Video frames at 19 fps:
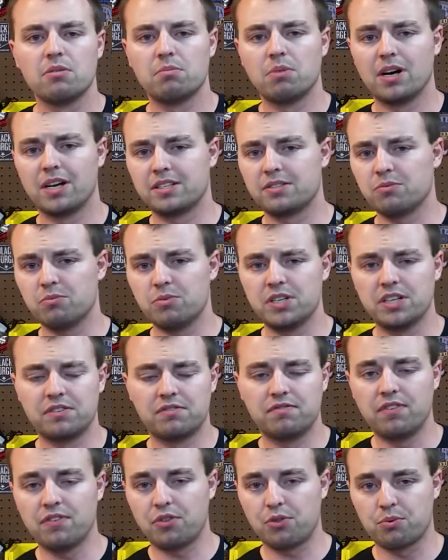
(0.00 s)
But we
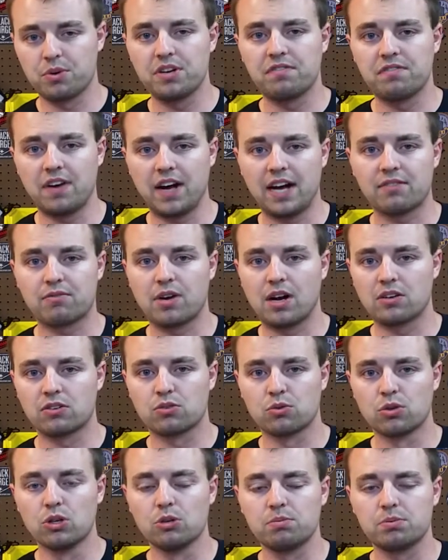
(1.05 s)
did 3
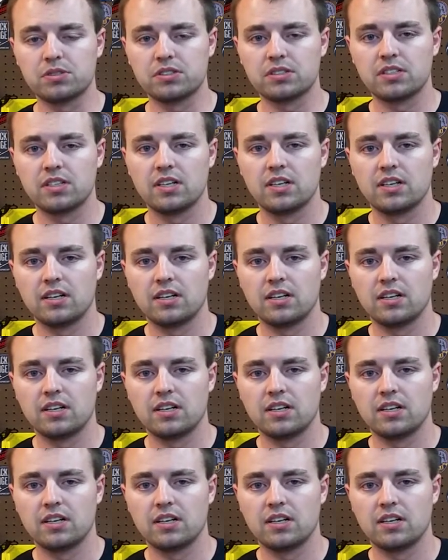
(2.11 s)
5-round groups.